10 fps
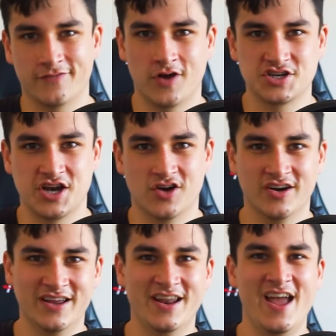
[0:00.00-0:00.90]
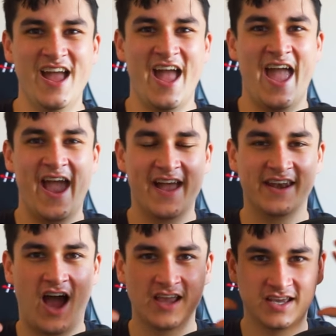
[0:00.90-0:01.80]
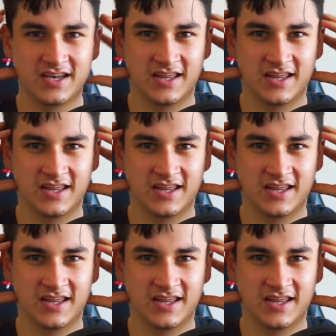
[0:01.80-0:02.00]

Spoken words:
fresh air in. And I can